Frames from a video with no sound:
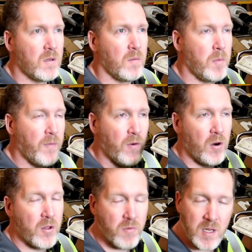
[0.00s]
before
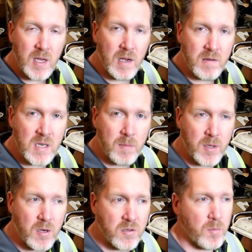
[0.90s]
the radiator assembly
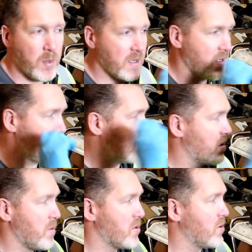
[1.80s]
goes in place because it's going
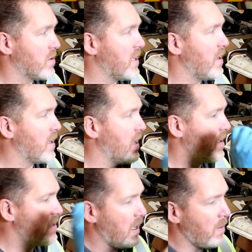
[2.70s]
to be so tight getting the
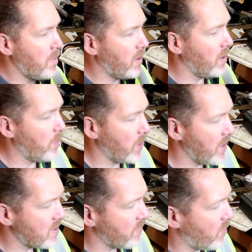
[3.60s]
timing belt in
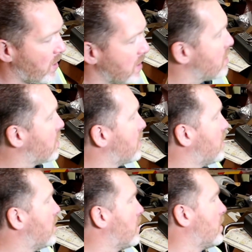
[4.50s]
place otherwise.
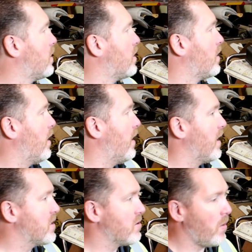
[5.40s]

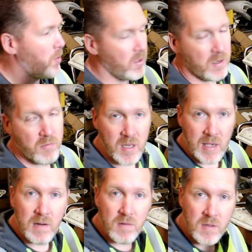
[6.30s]
So I'll put the
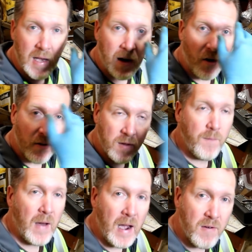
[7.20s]
radiator and that on at the
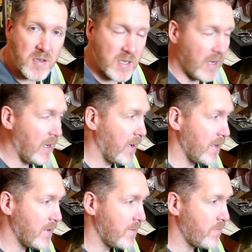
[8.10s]
far side,
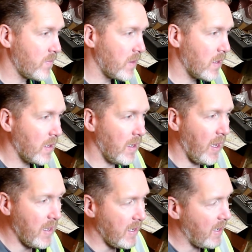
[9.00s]

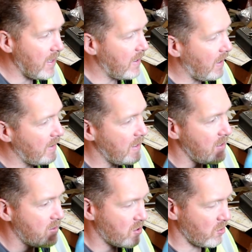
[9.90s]
and then I
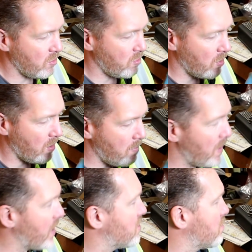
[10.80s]
need to
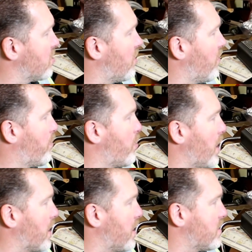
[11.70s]
make some sort of
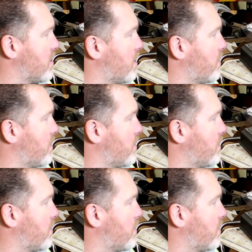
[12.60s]
bracket